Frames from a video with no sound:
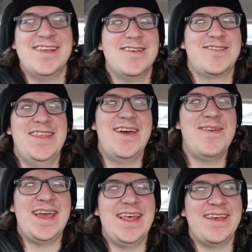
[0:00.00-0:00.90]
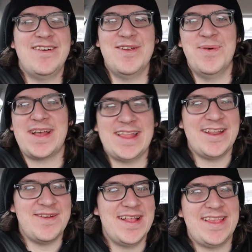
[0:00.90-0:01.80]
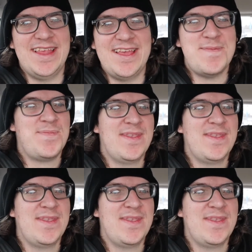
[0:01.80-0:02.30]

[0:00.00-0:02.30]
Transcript: So now we gotta go to work later on today